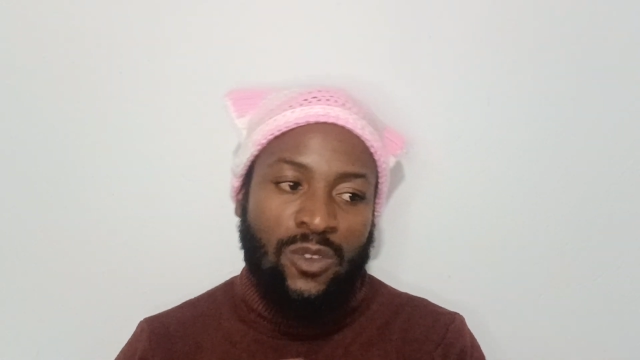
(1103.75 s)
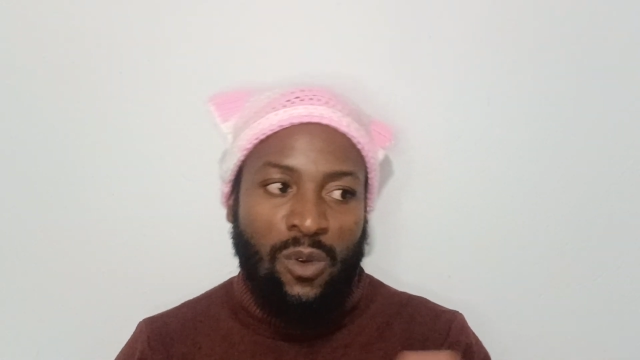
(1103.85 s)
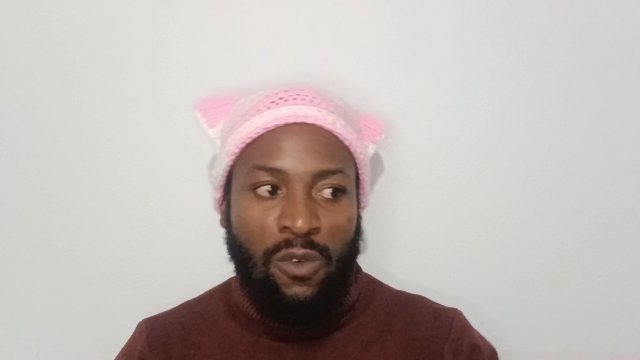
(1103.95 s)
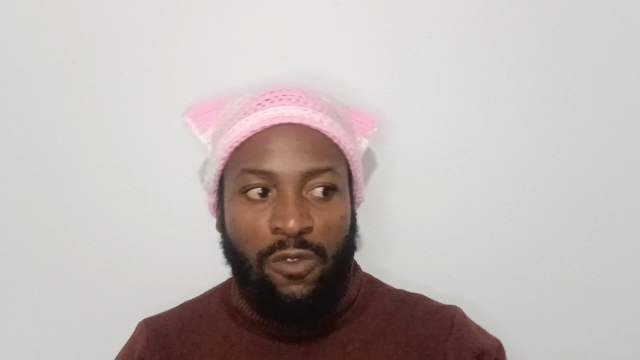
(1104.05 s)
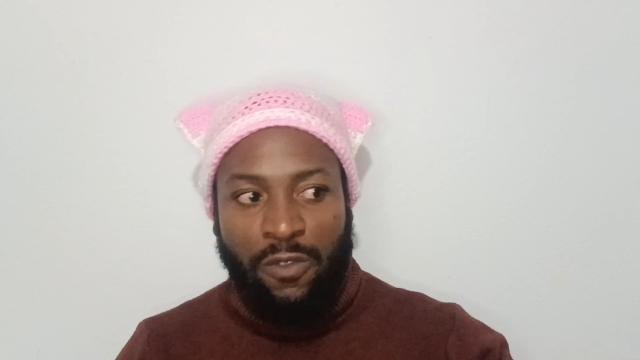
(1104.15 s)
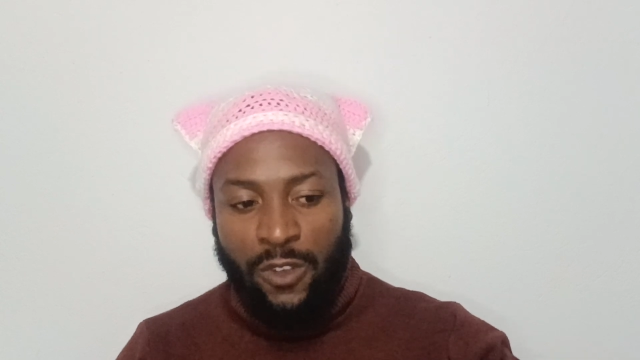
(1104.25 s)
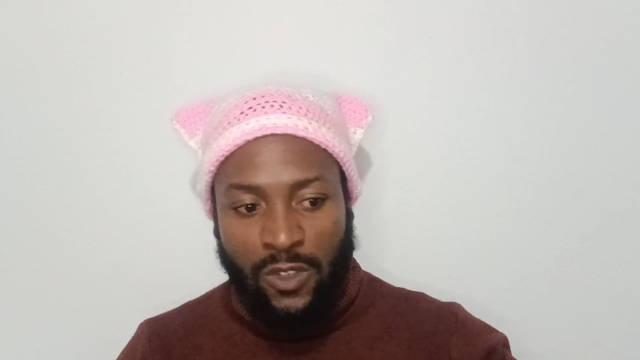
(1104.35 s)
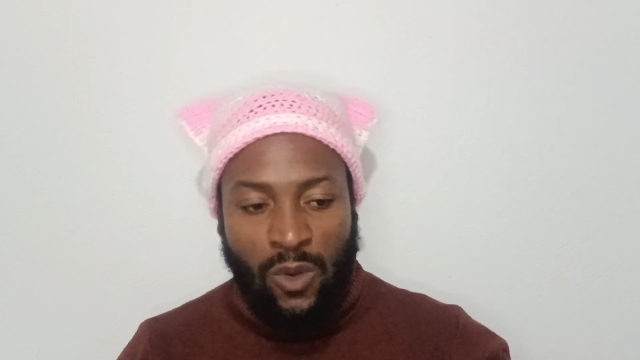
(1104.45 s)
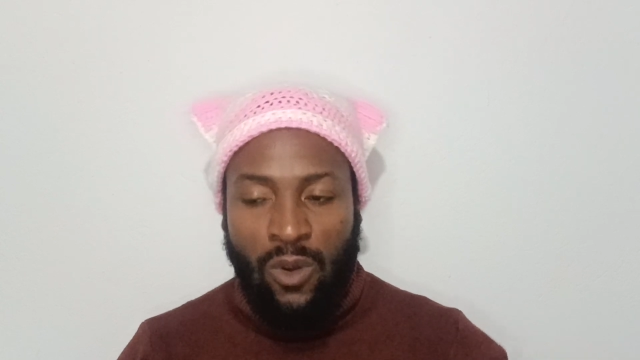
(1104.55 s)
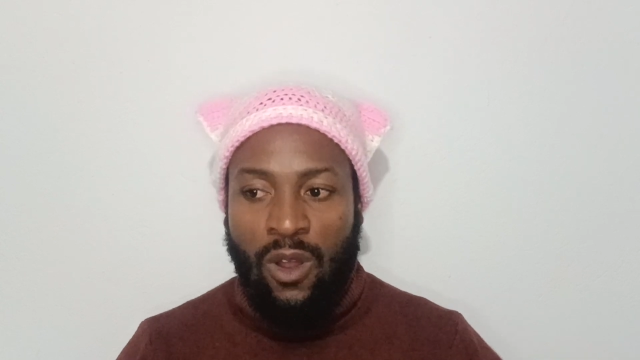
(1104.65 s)
for
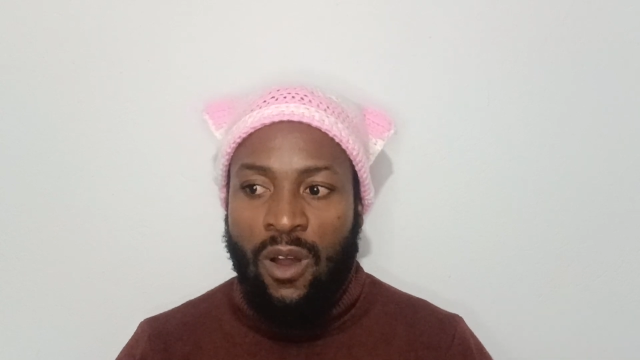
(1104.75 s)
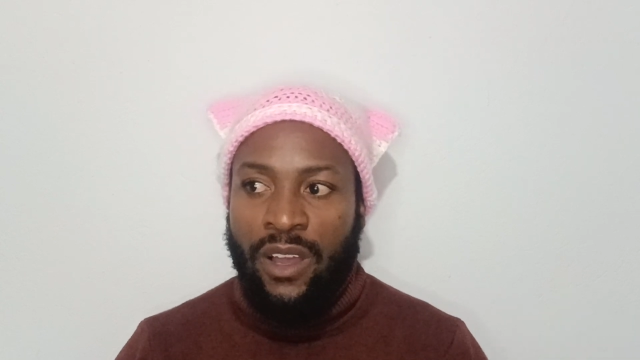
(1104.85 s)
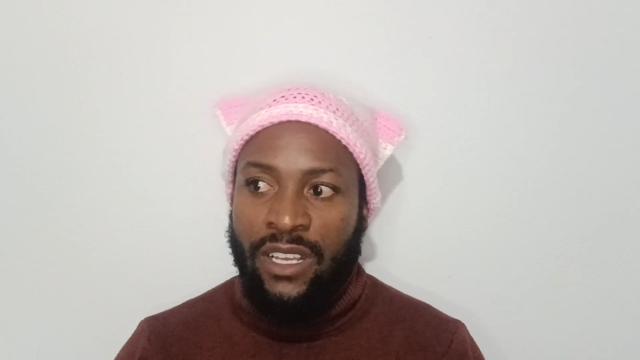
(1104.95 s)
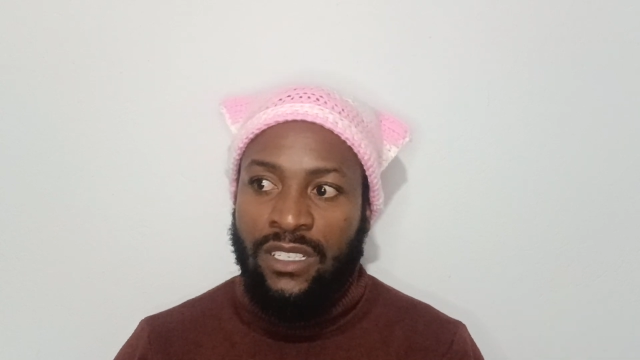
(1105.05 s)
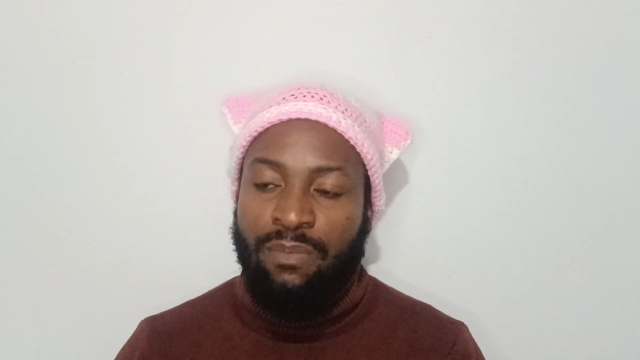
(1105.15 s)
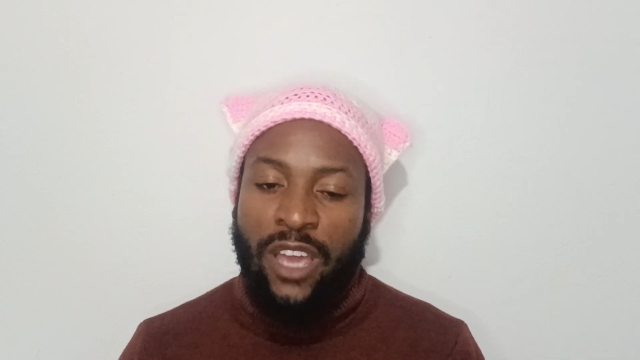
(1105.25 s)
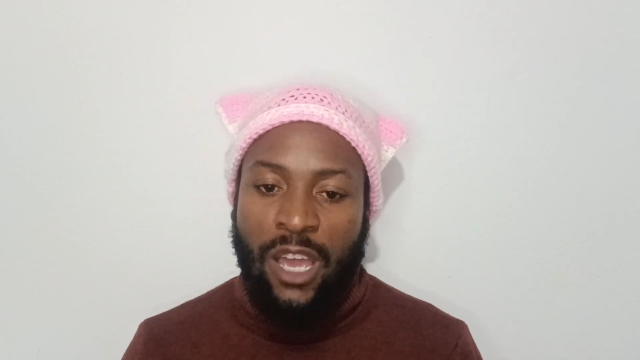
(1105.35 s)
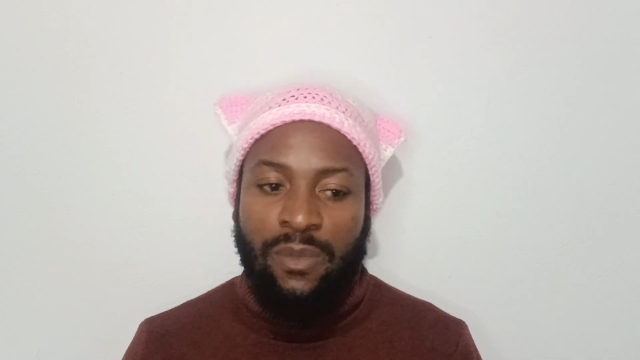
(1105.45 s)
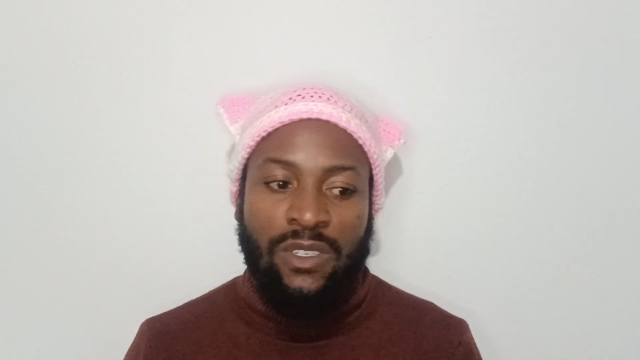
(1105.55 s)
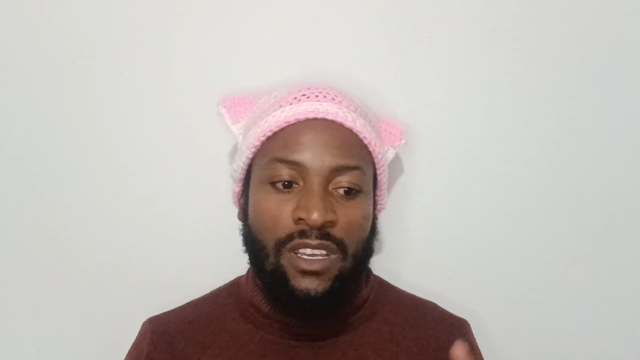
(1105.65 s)
so long is
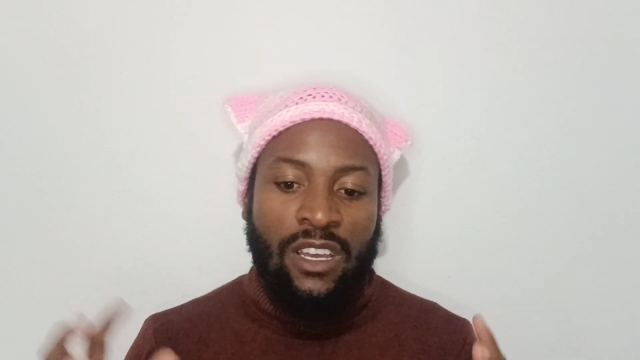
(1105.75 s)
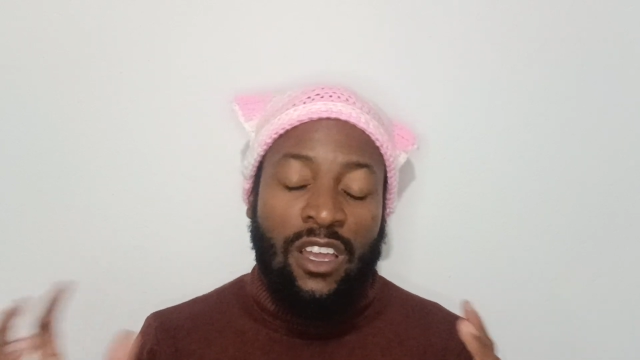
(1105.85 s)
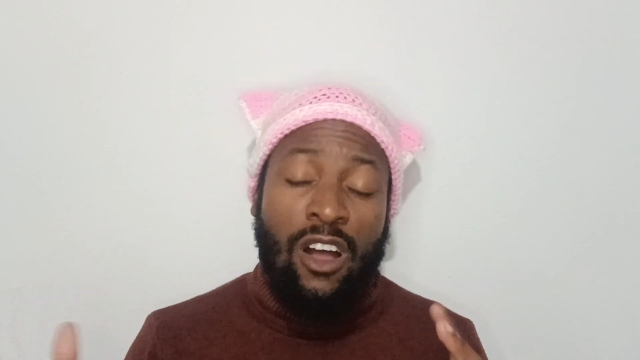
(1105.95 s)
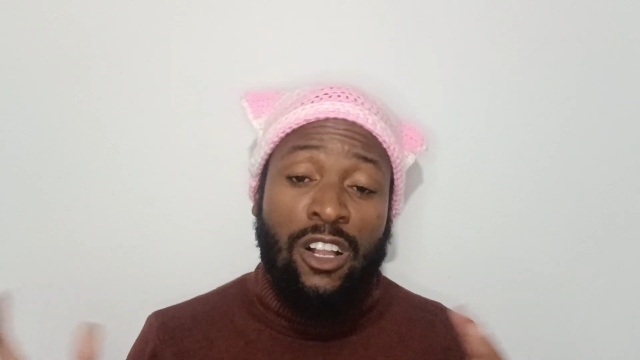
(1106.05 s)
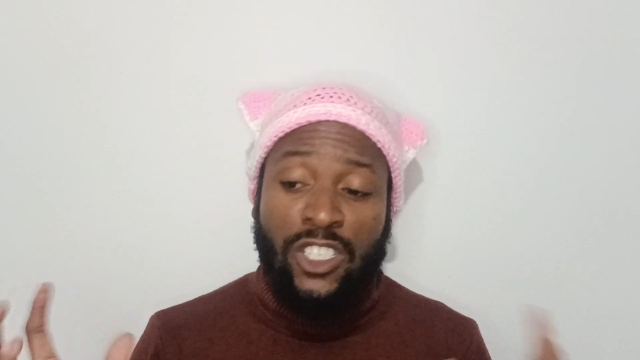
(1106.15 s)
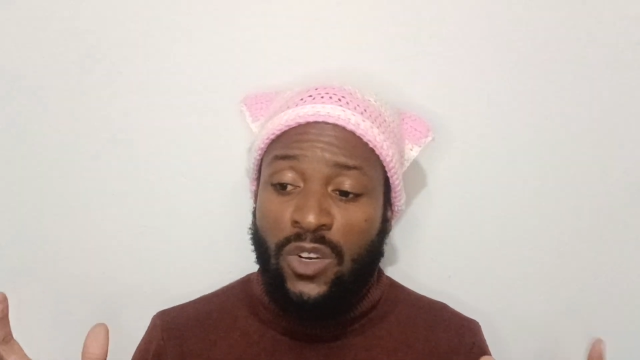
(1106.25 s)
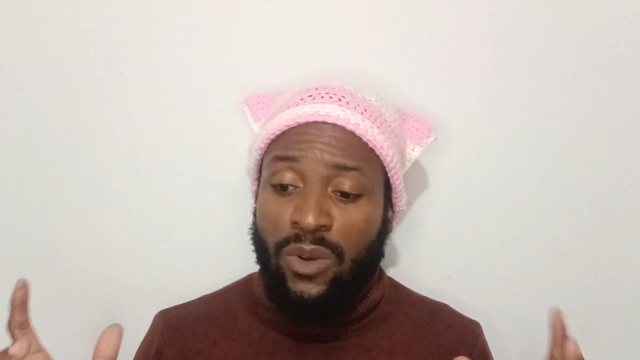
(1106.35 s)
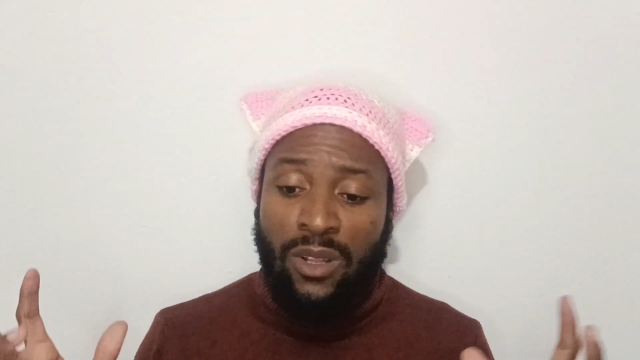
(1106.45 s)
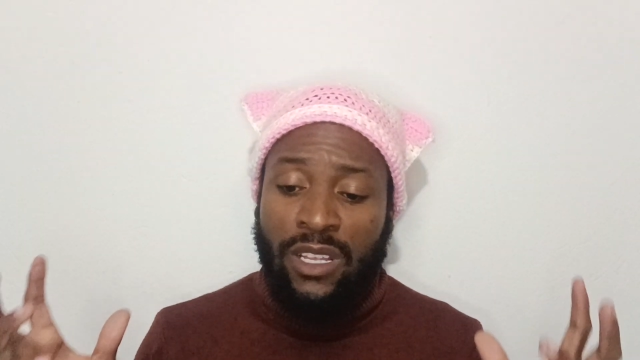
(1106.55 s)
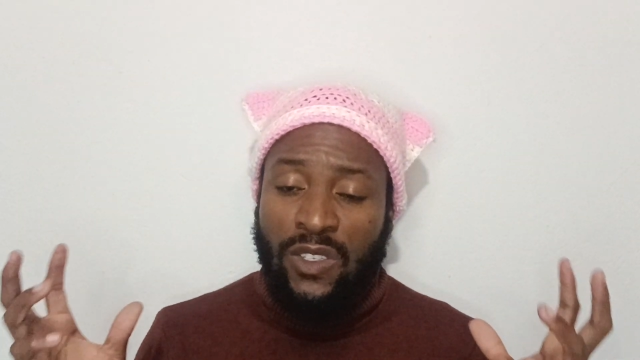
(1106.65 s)
perhaps
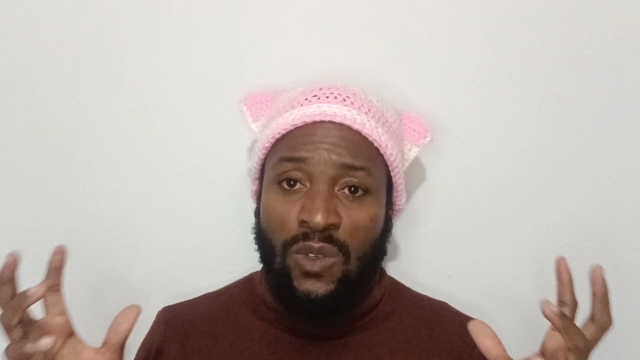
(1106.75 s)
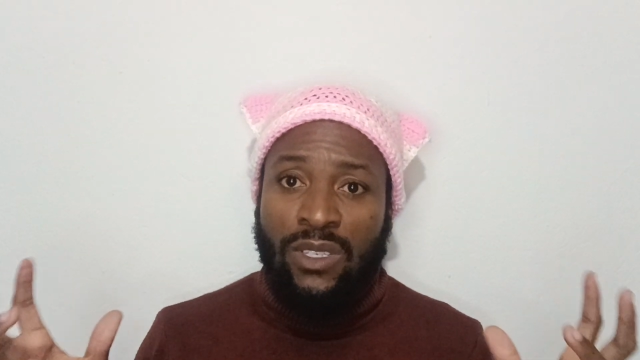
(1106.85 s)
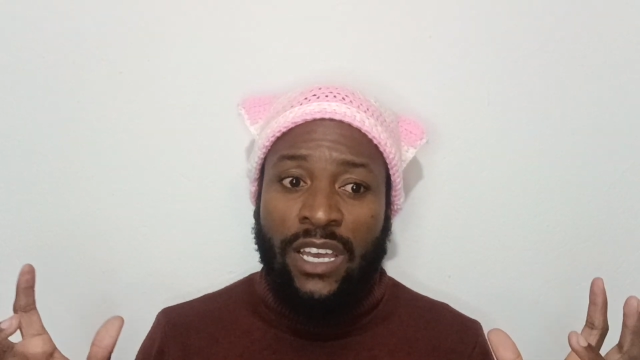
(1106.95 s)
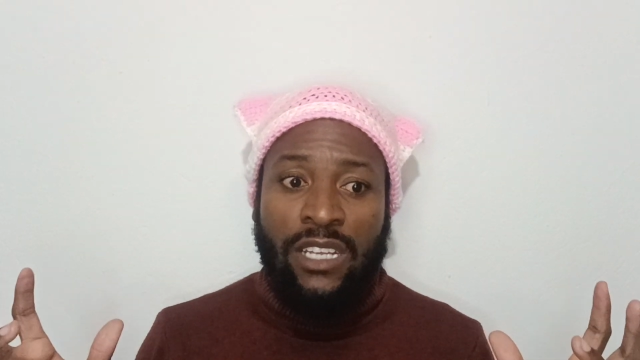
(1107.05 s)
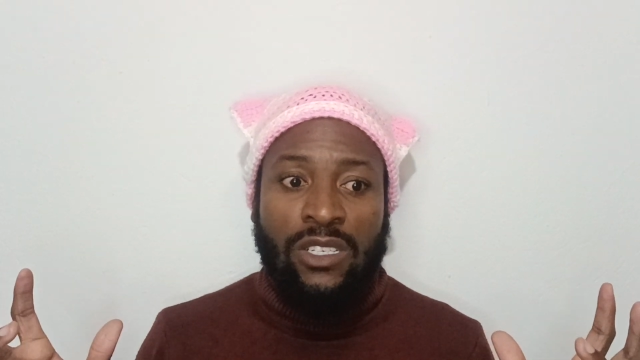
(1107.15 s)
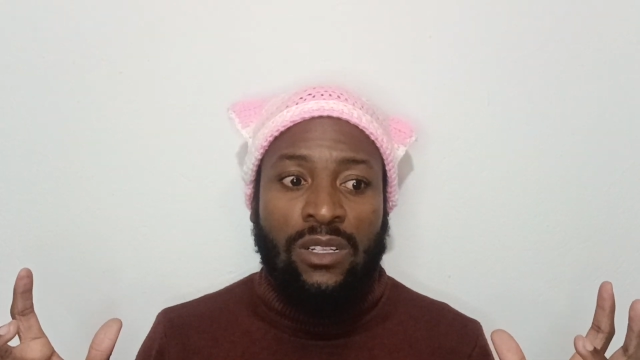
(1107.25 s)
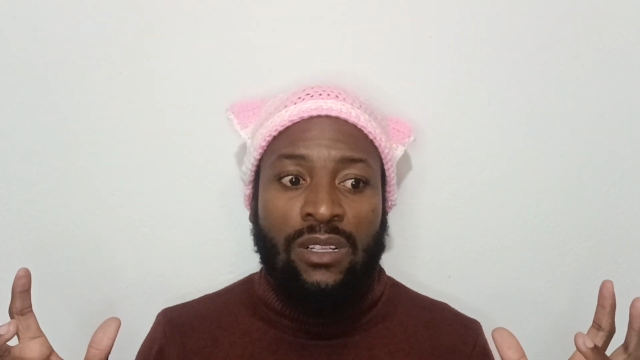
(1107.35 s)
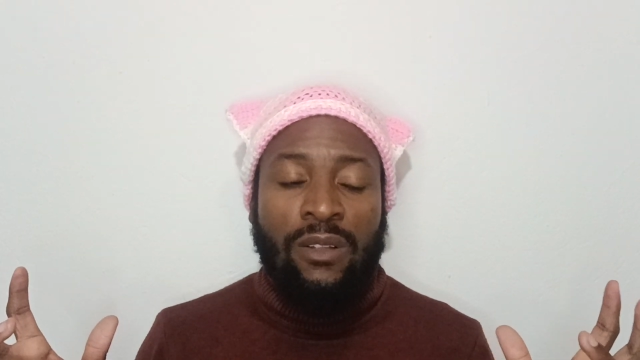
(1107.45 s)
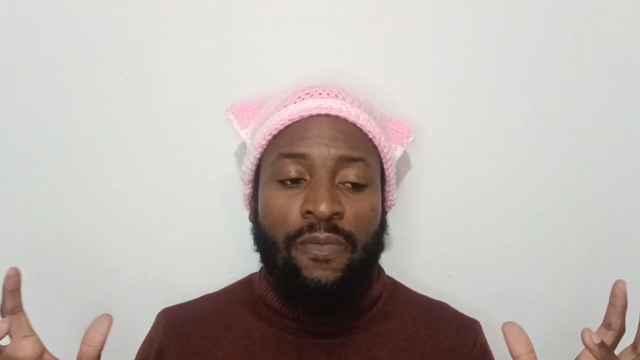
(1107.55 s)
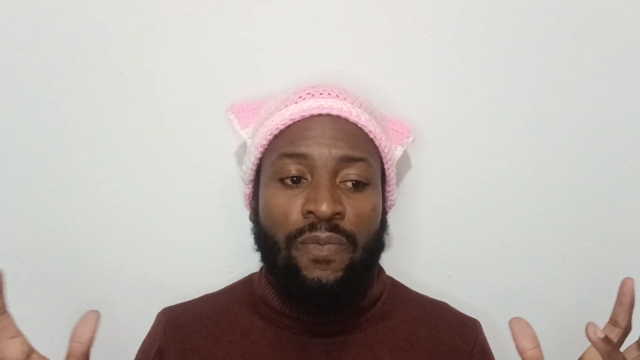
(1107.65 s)
cultural and societal